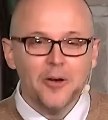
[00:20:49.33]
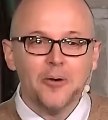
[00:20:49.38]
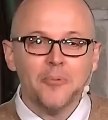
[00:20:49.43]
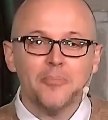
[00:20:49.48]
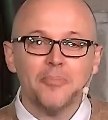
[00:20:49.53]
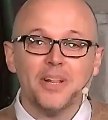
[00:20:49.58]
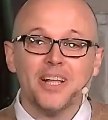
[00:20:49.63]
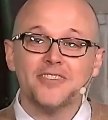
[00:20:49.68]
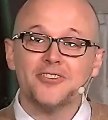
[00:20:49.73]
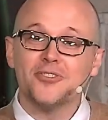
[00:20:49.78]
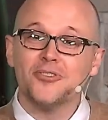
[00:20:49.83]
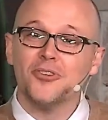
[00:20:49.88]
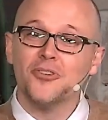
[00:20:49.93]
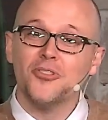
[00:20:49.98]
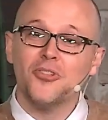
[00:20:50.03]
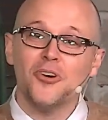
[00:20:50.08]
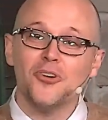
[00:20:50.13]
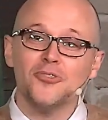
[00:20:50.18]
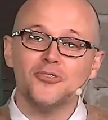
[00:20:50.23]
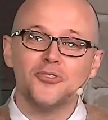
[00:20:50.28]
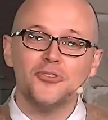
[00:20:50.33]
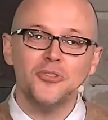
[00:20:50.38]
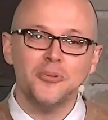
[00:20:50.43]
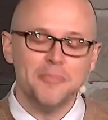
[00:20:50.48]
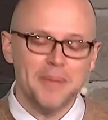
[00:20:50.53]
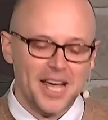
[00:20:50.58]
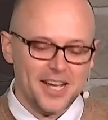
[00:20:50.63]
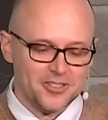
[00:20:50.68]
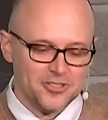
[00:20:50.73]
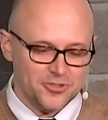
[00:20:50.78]
Blessed are those who the
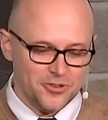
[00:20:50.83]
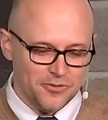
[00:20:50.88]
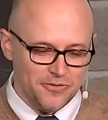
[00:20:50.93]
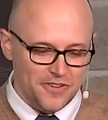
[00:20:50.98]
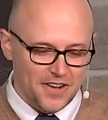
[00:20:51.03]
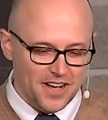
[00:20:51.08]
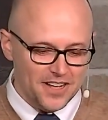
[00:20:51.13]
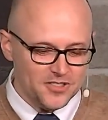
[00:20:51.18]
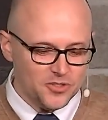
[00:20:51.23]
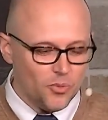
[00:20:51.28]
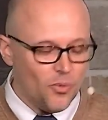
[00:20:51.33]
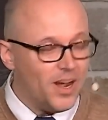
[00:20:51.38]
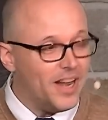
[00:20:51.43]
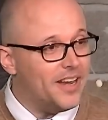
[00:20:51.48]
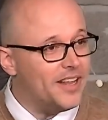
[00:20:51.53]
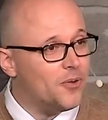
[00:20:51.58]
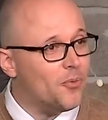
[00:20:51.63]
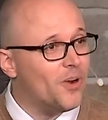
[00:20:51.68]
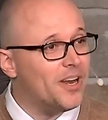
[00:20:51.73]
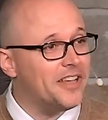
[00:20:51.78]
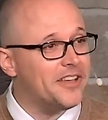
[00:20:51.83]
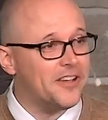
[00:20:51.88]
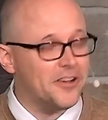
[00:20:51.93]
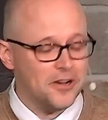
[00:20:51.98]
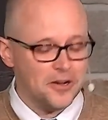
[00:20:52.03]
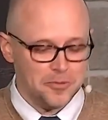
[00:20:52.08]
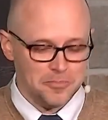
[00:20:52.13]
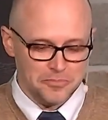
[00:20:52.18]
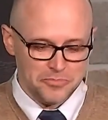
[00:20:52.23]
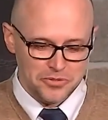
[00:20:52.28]
master finds waiting when he
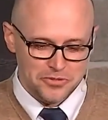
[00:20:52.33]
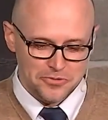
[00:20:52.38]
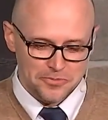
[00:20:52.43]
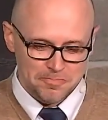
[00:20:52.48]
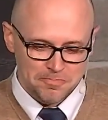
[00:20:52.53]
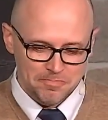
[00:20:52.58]
comes,